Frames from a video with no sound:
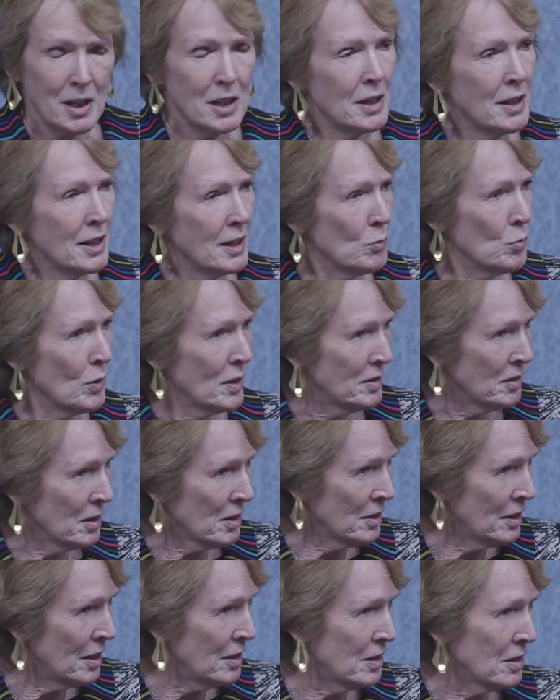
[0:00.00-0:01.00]
and when the
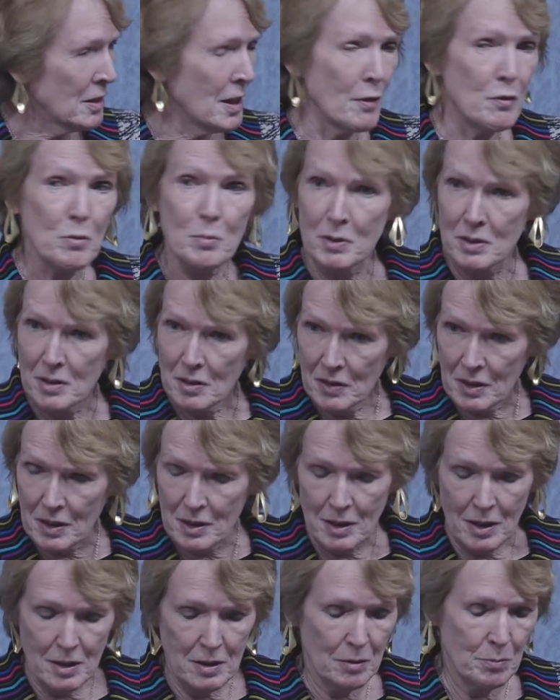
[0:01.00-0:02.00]
Canadian government and the
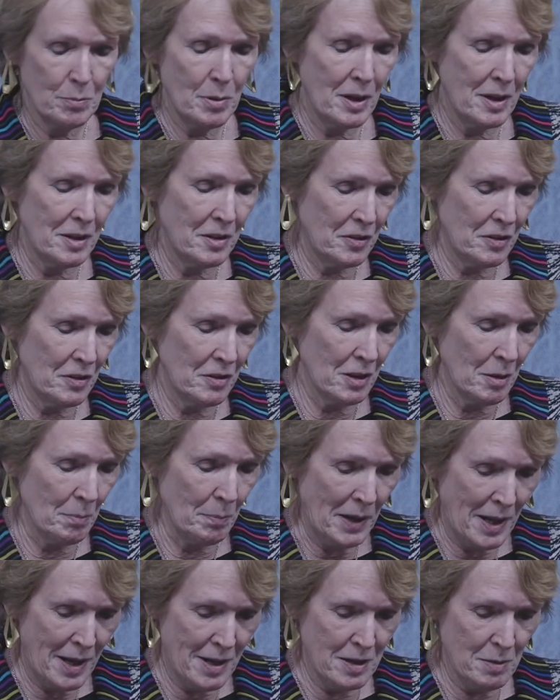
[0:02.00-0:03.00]
Canadian press
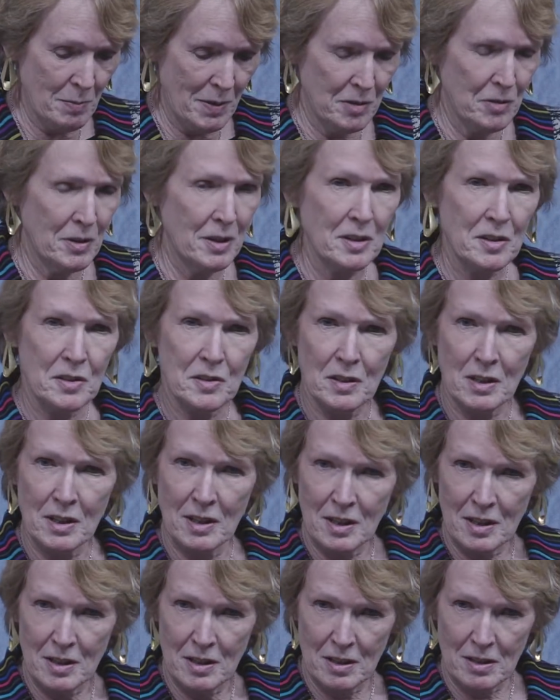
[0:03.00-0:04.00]
complained about this, the
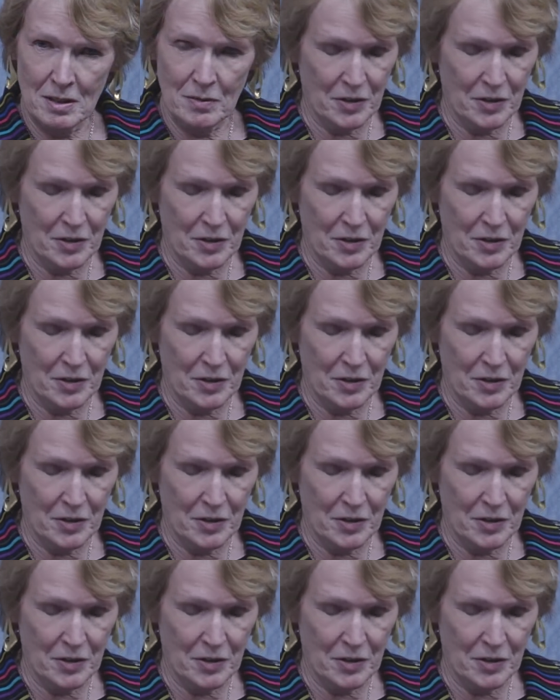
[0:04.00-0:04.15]
Canadian,